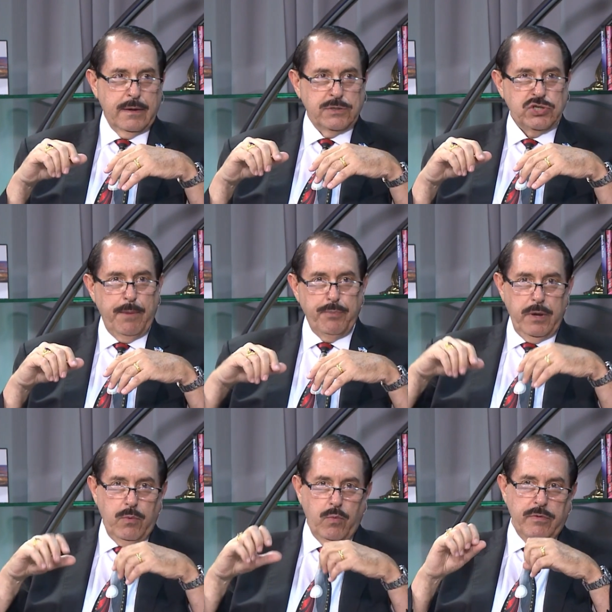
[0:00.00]

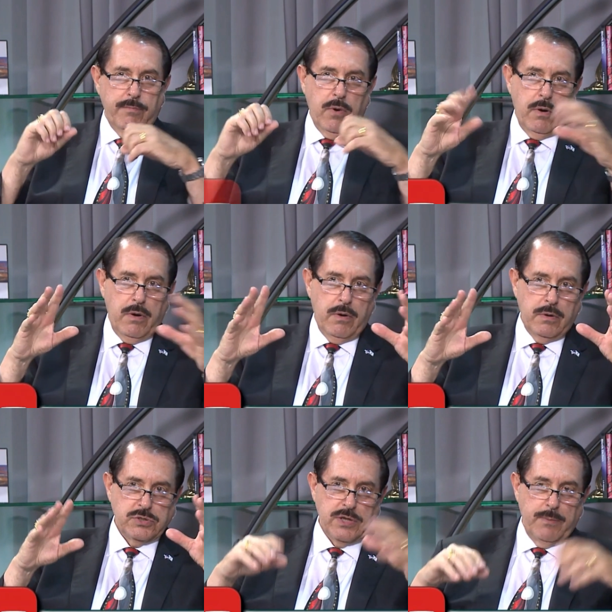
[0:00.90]
something with
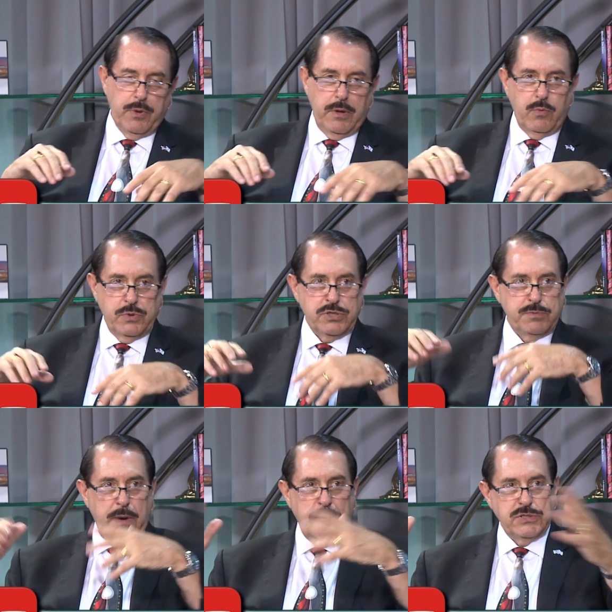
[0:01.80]
myrrh, something with
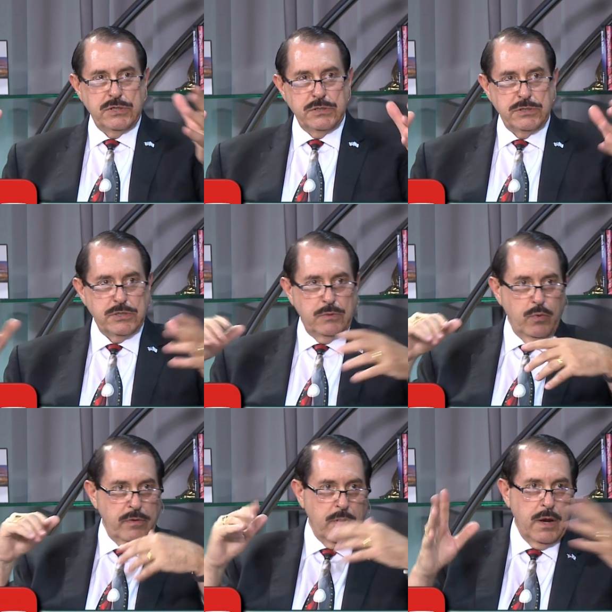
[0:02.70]
spices and
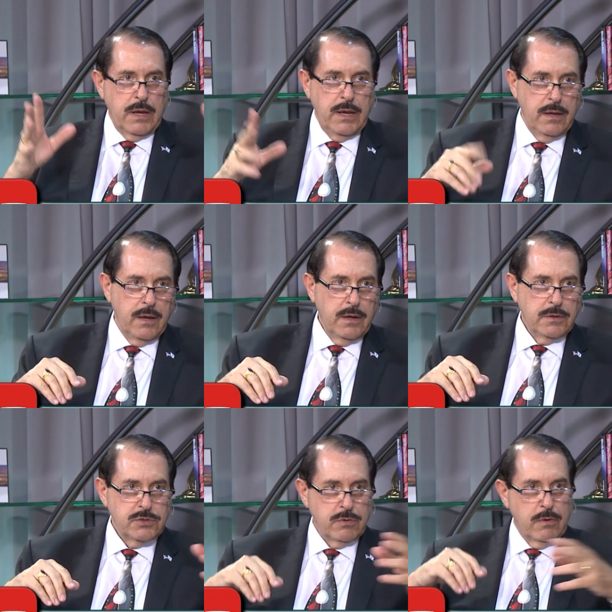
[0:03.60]
with honey,
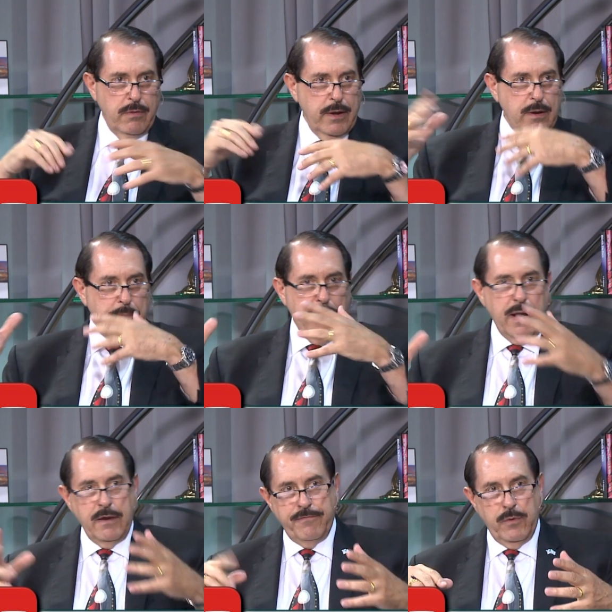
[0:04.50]
sort of like a
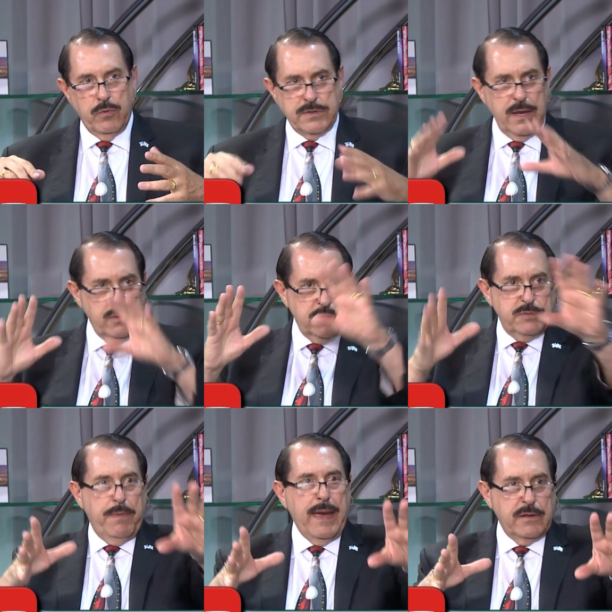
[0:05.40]
pie. If you would take
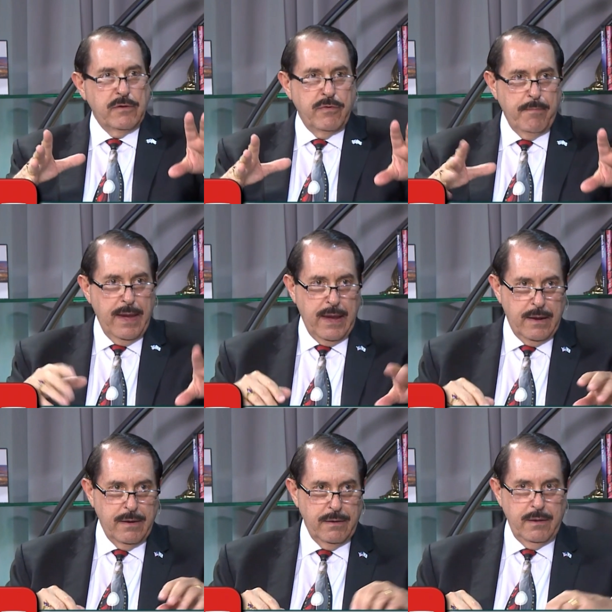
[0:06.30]
this back to the
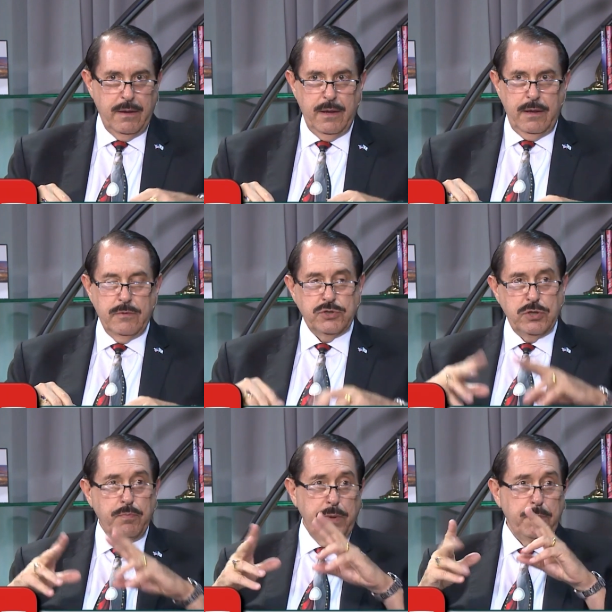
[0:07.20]
man. There's
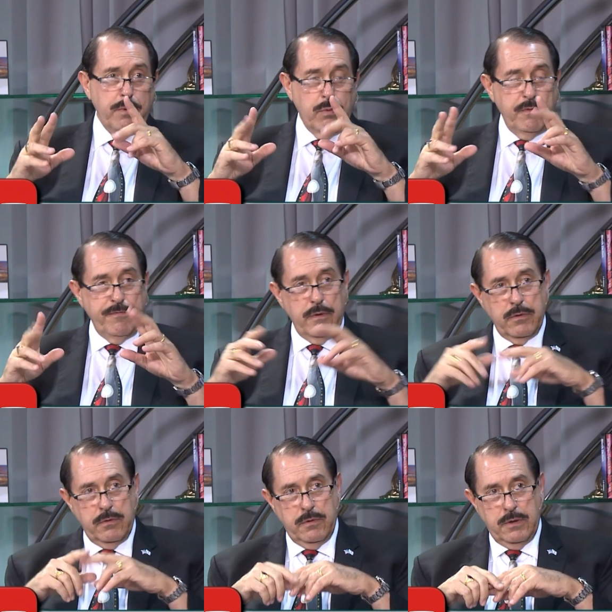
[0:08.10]
two people referred
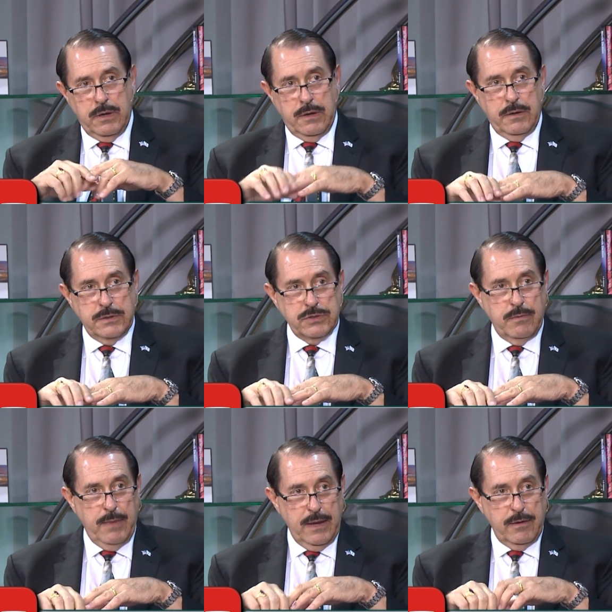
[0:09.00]
to as
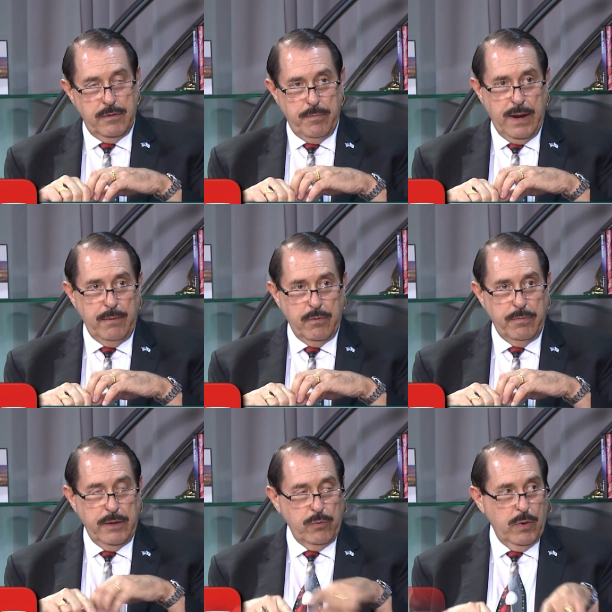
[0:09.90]
the man in the Bible. By the